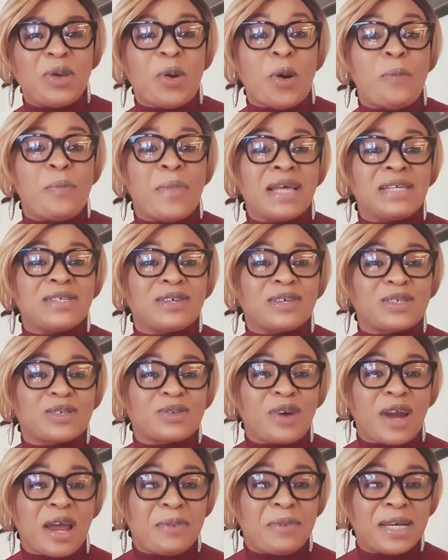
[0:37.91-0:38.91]
all my
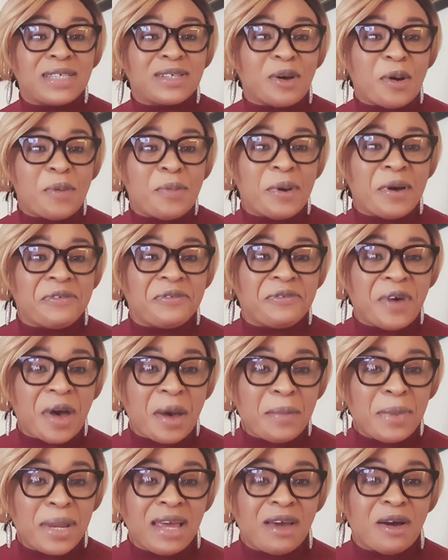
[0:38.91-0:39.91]
subscribers, all my
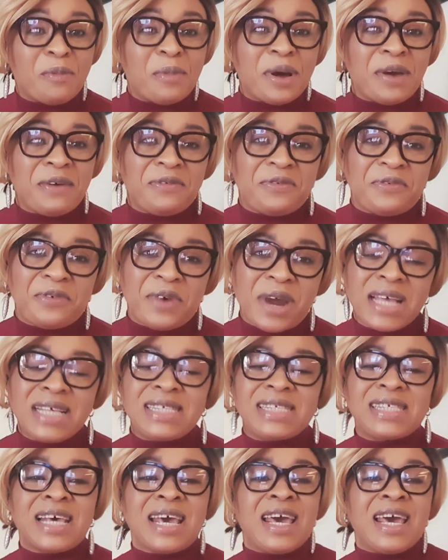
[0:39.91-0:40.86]
family, all my friends.